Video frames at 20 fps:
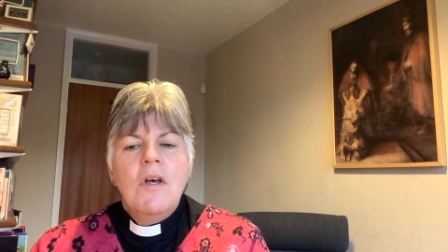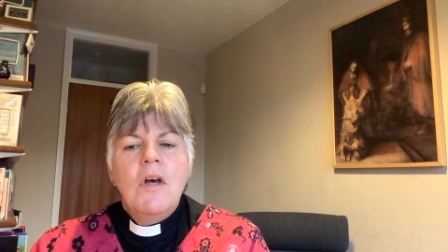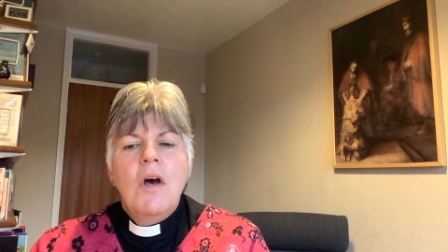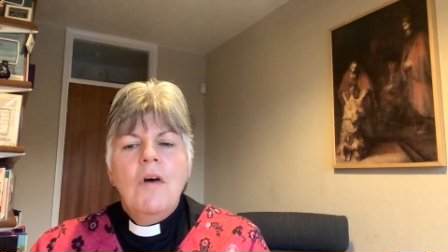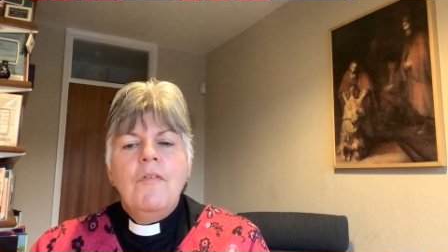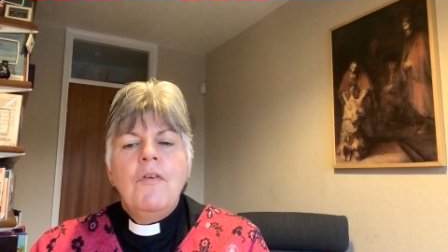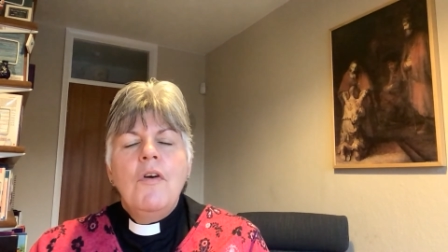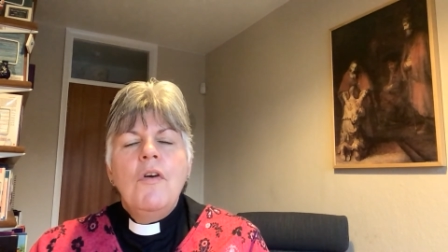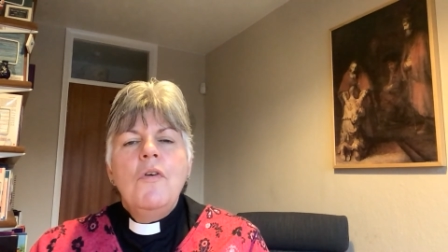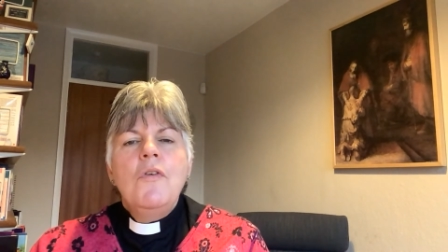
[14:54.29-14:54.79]

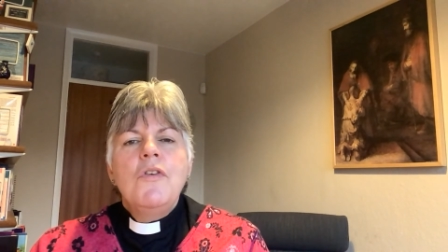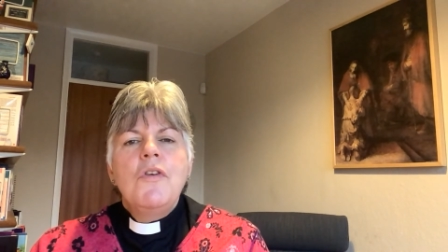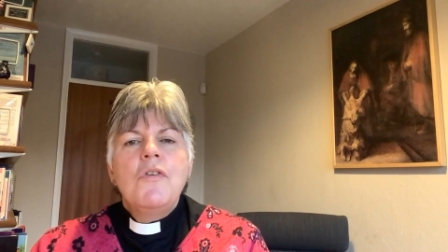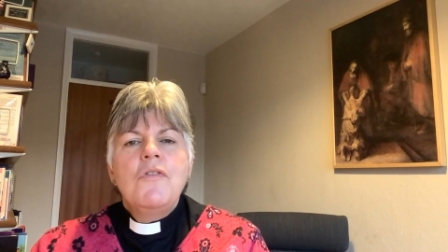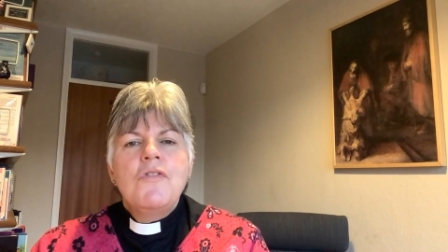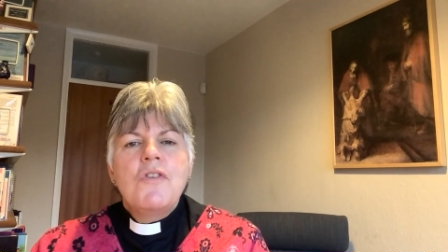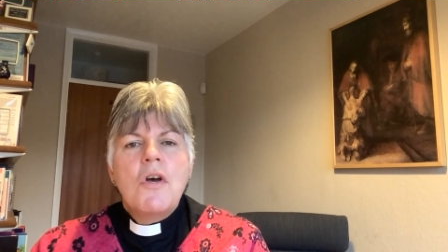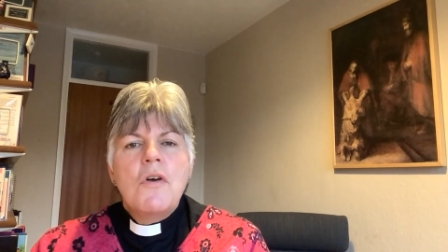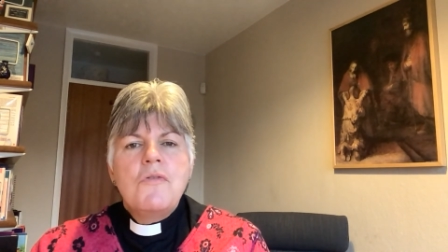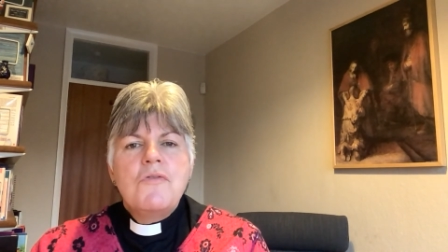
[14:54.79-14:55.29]
of who you
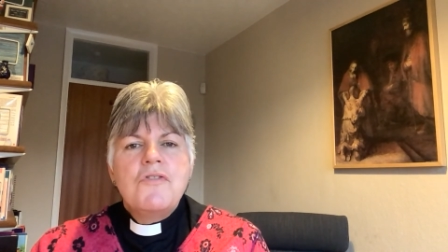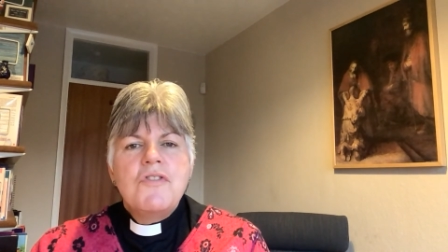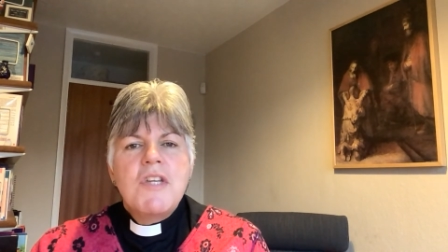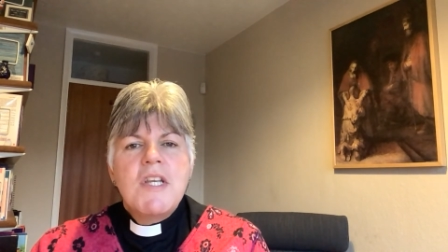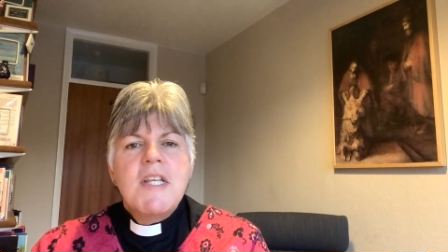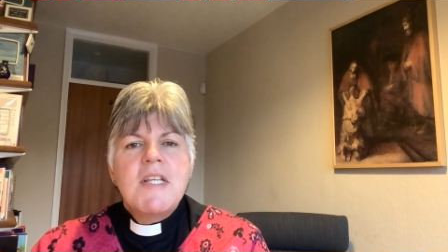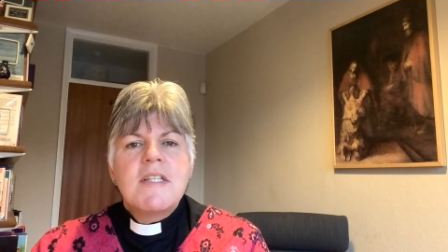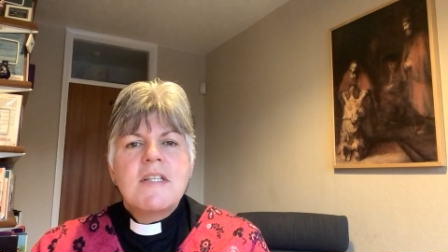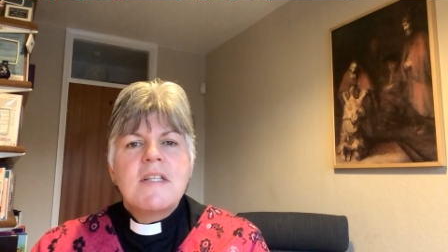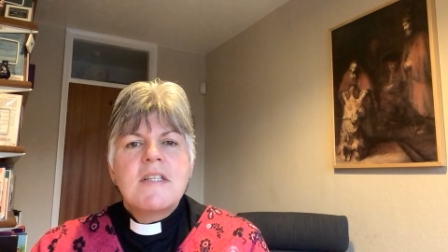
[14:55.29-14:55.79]
know
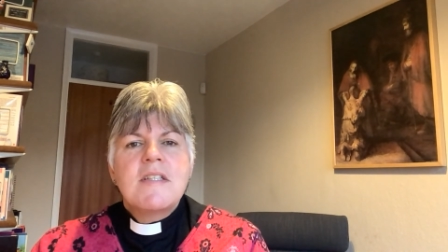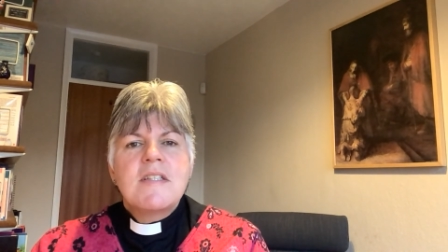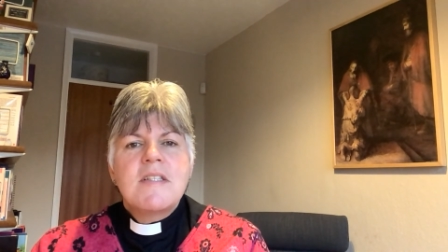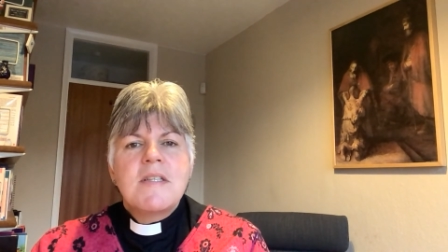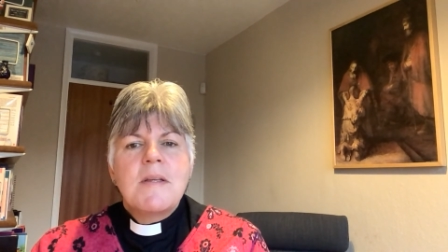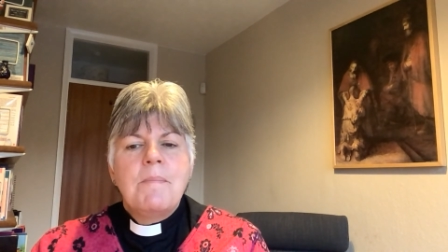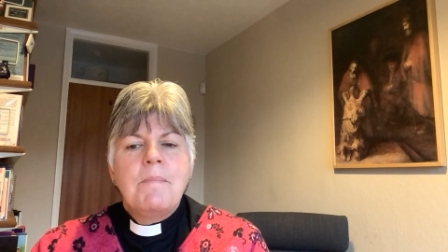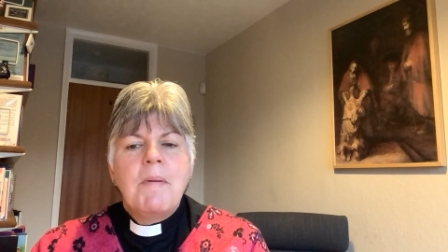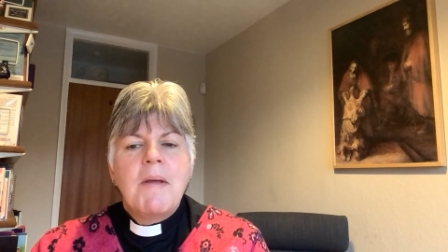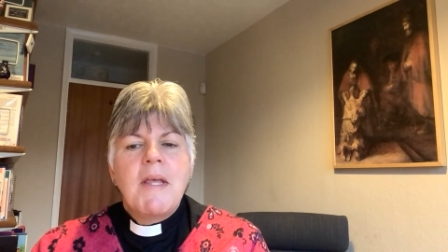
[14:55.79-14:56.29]
Jesus
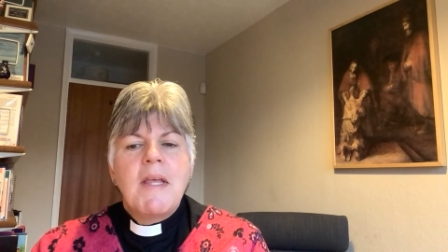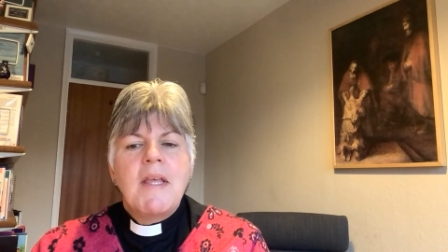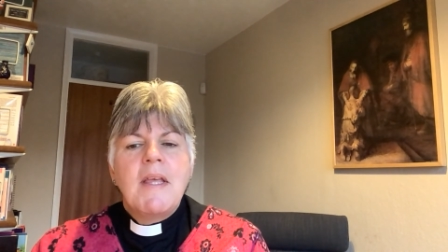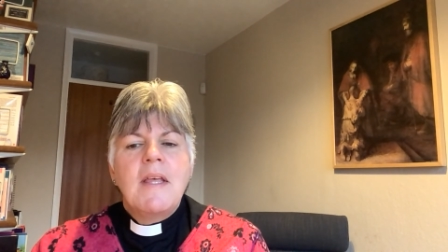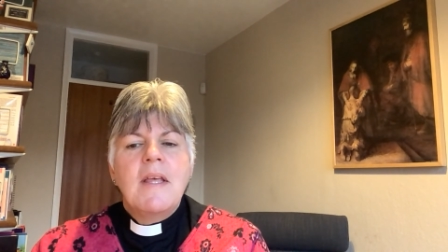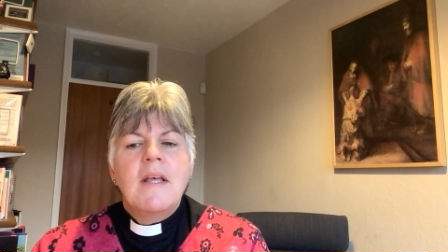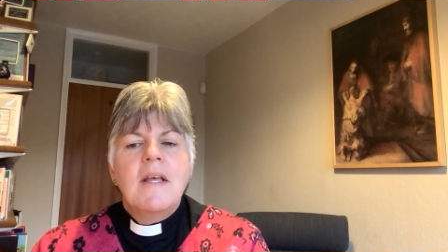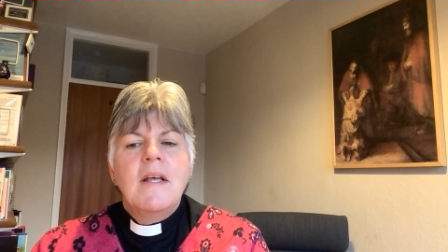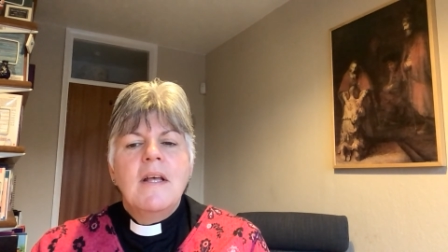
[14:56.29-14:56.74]
to be.